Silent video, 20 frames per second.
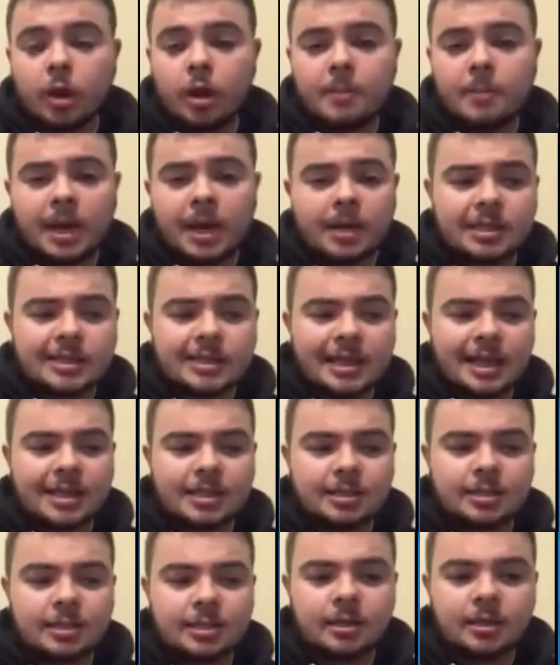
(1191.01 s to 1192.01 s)
the right back, is
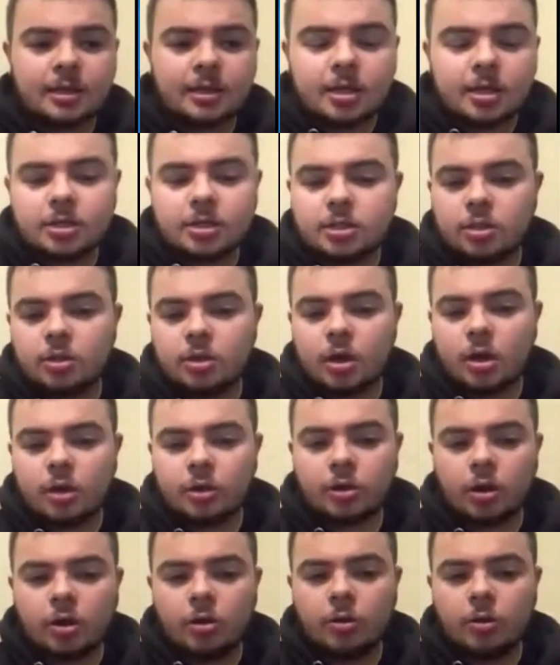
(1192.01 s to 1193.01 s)
there to to
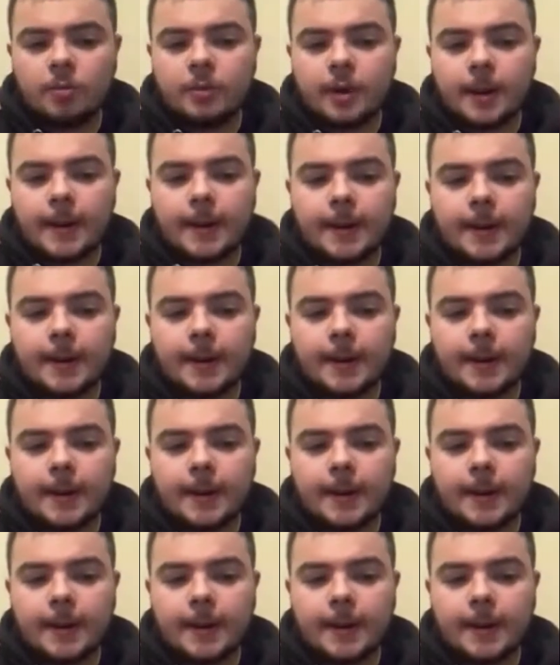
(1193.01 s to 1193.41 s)
nod home.